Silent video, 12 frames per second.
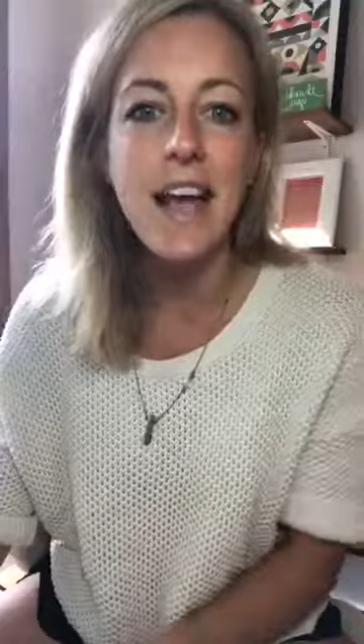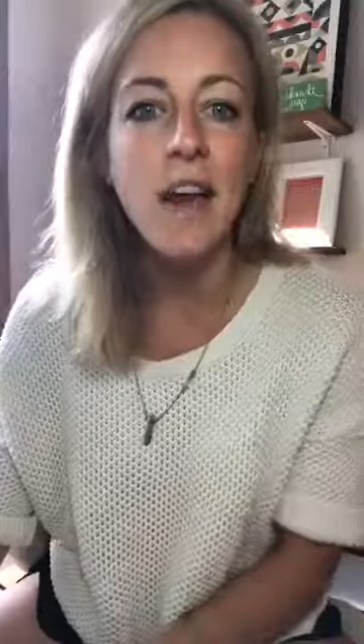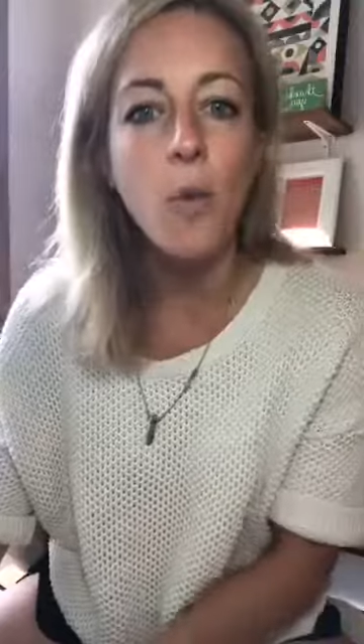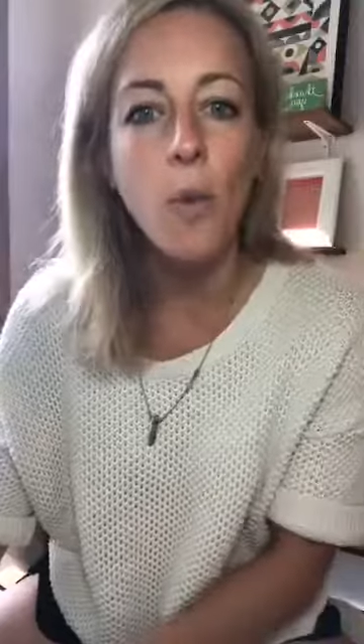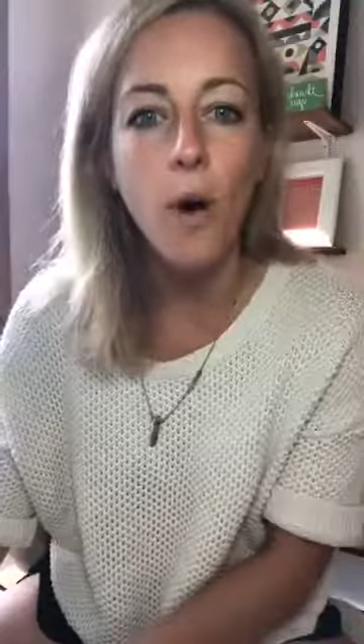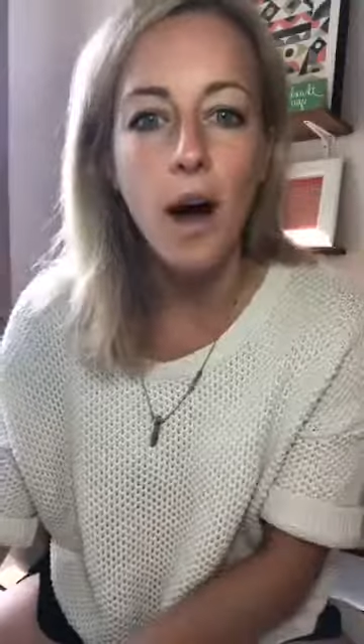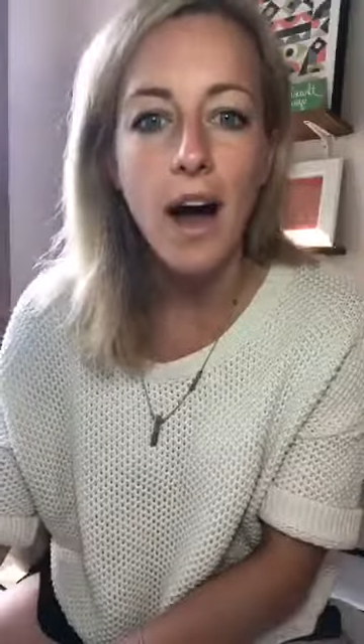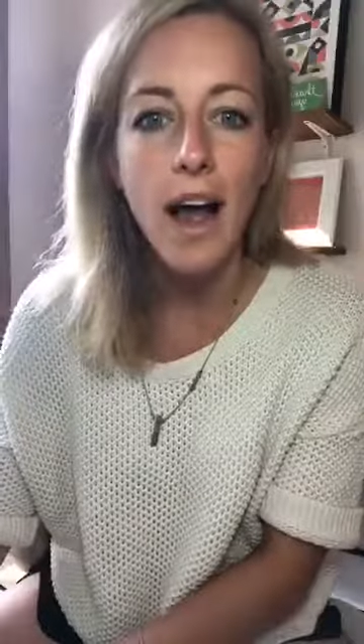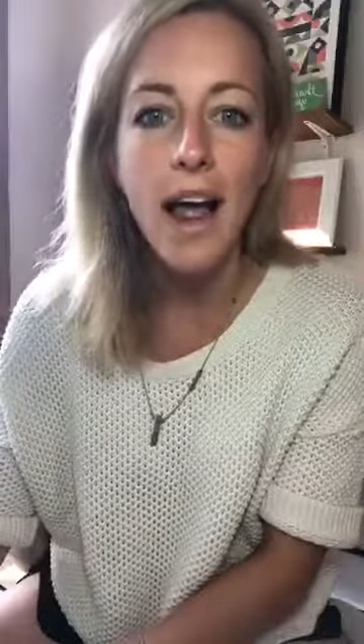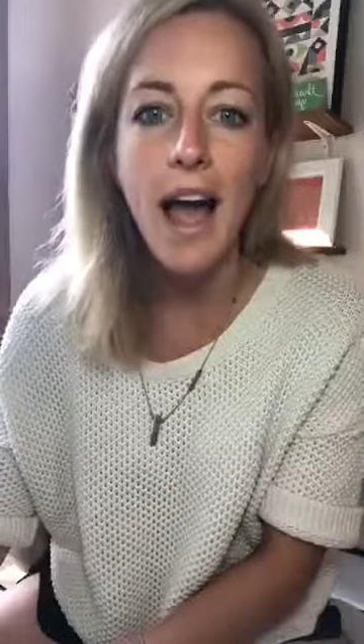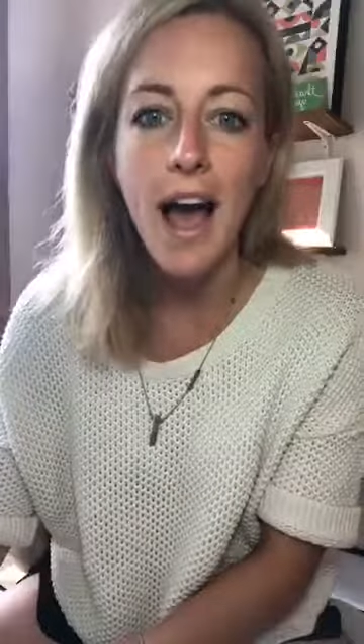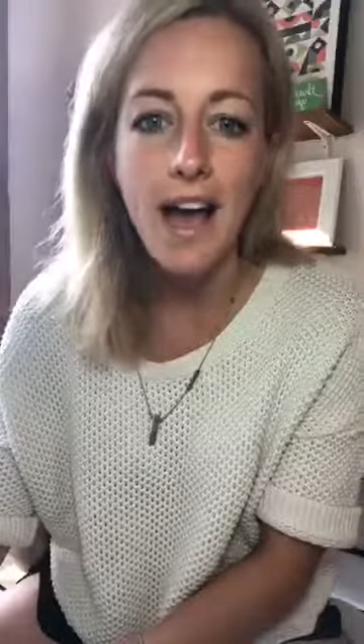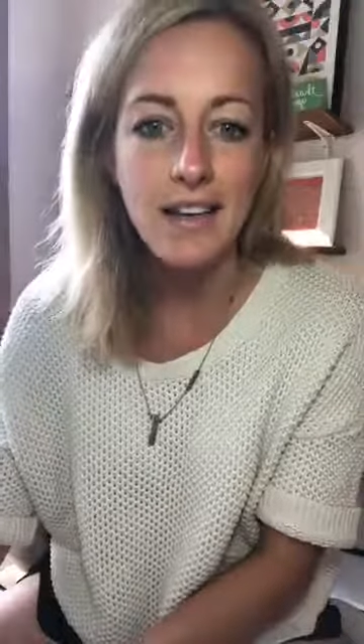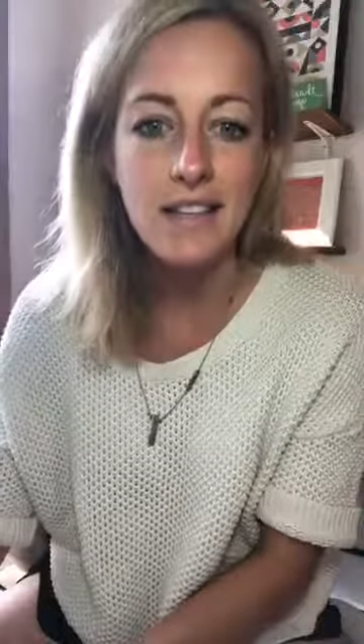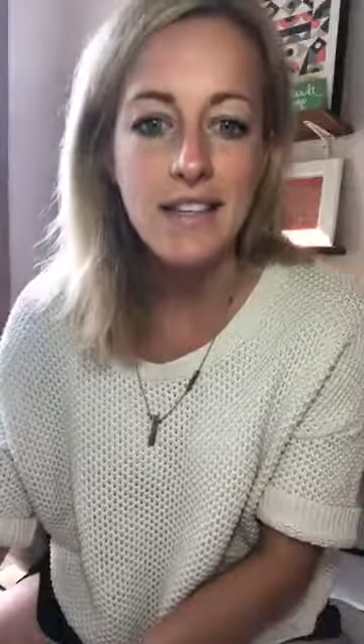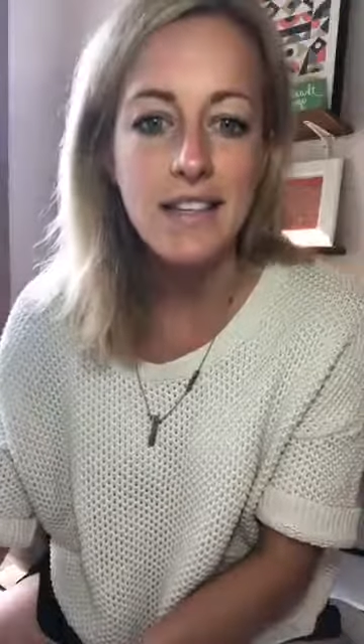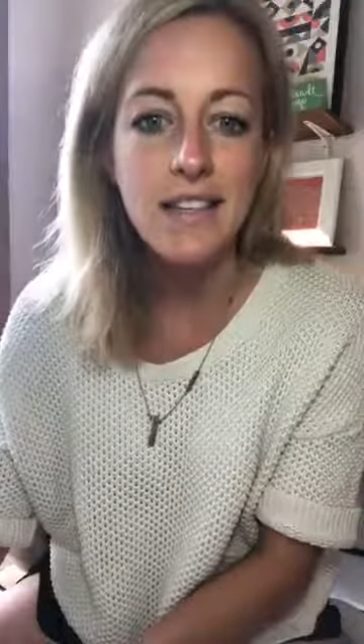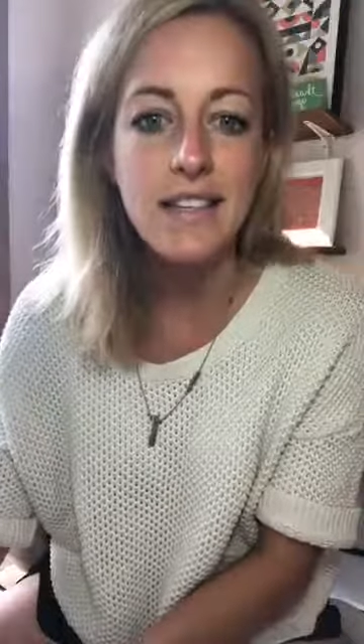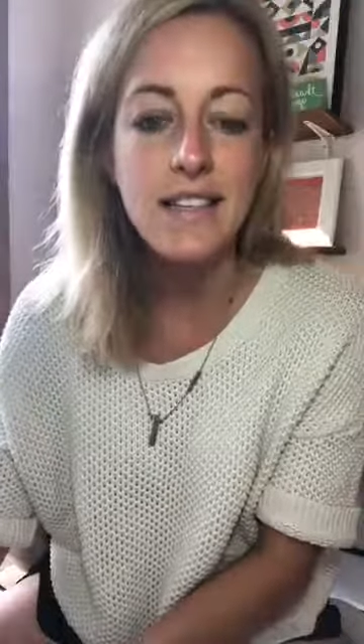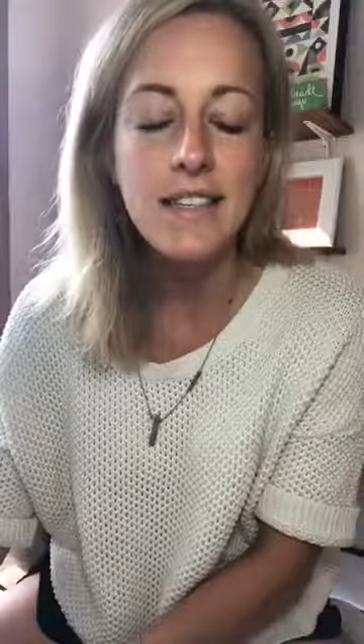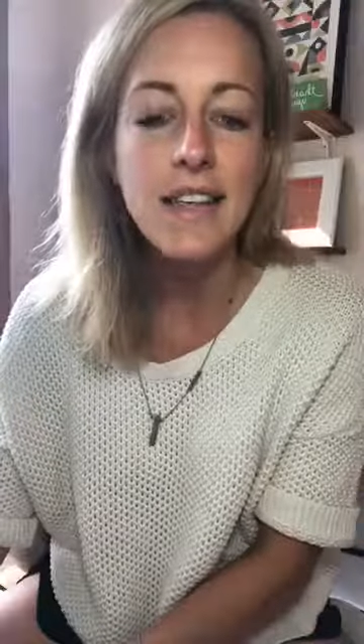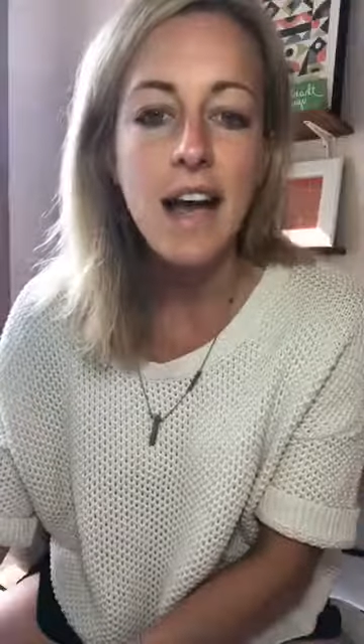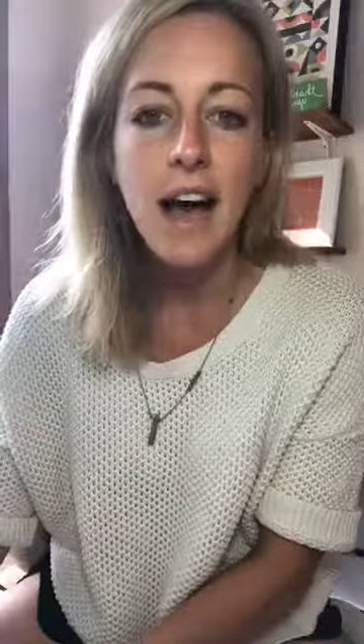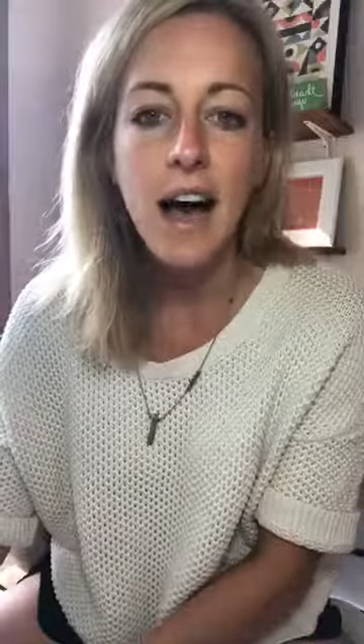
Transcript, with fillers: and Y axis.